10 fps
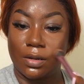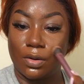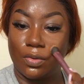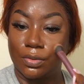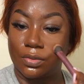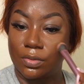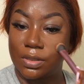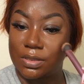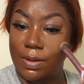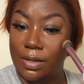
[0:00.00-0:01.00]
going through
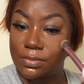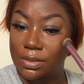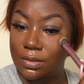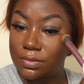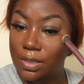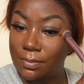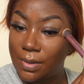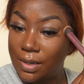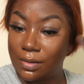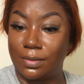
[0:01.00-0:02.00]
this by themselves. Like,
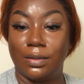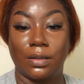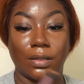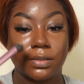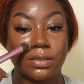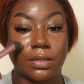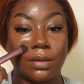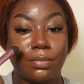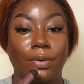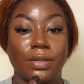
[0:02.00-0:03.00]
my goodness,
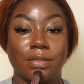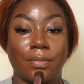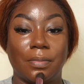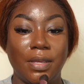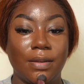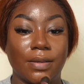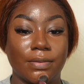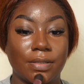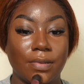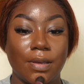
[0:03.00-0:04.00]
that boy is a menace.